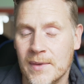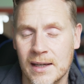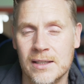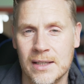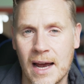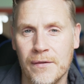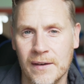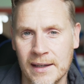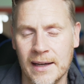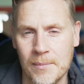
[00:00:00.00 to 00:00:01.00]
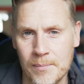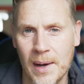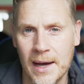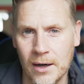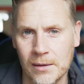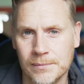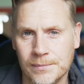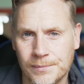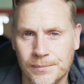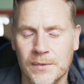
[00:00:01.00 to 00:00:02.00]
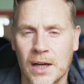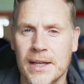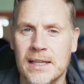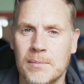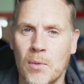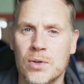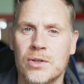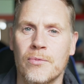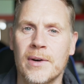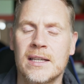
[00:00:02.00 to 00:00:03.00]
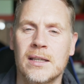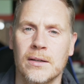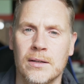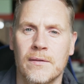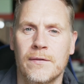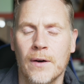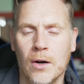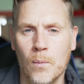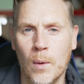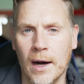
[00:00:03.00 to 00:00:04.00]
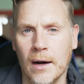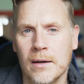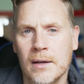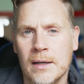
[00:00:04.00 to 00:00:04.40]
it's definitely getting better. Now, this most recent firmware